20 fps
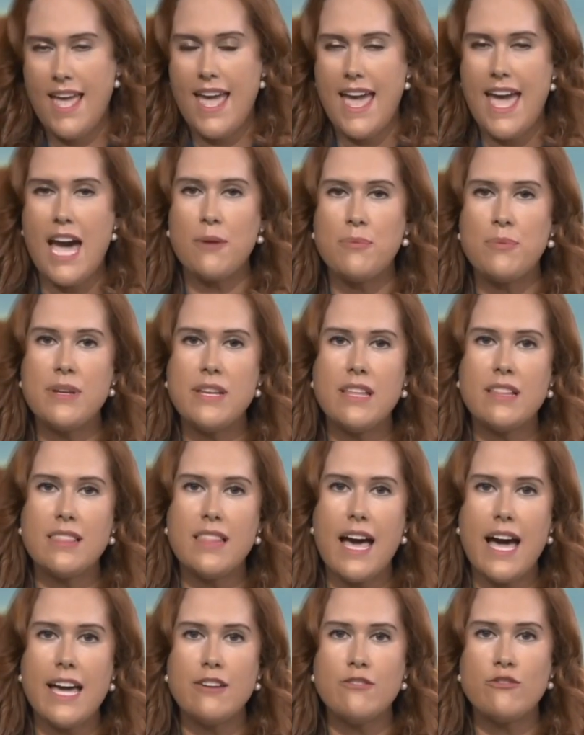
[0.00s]
Happening
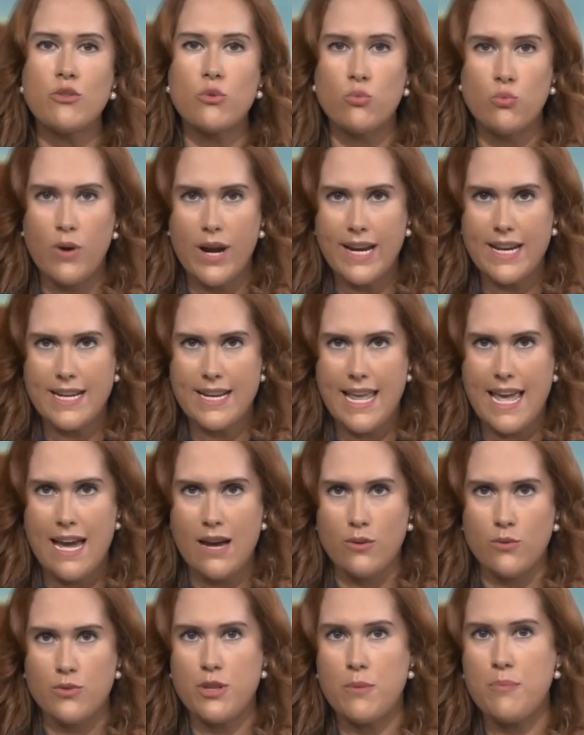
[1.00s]
live right
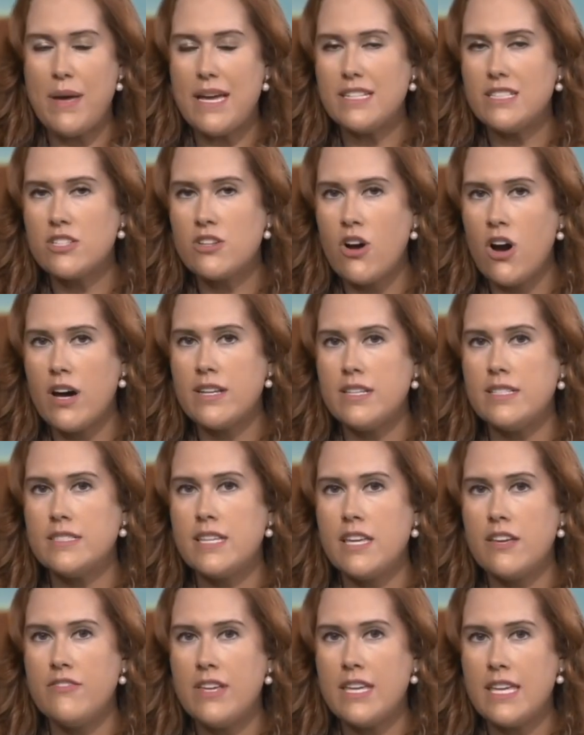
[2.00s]
now, the Pentagon is
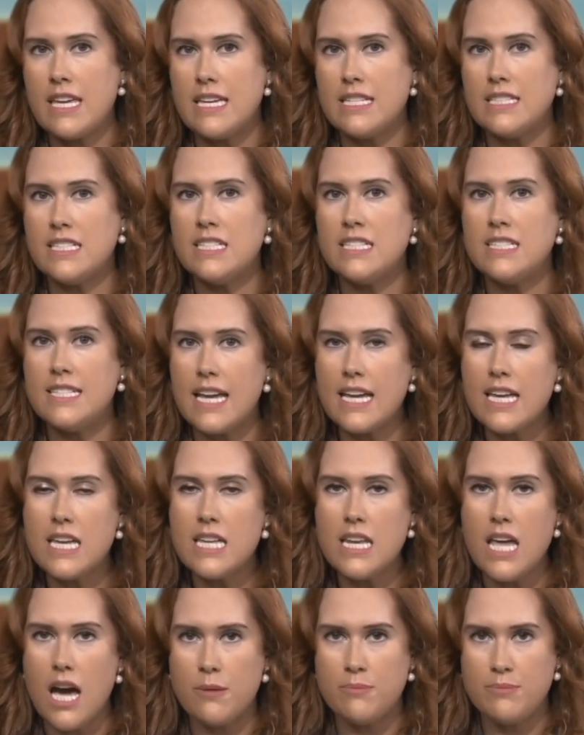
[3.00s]
giving its
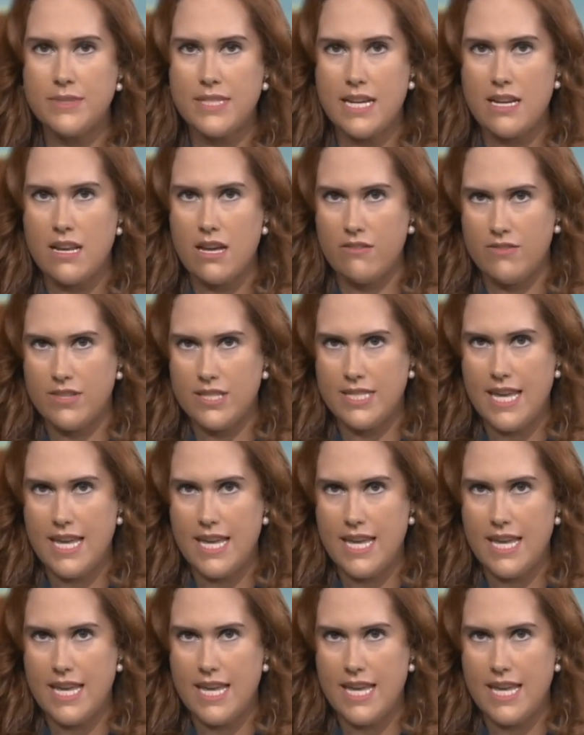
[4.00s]
second update of the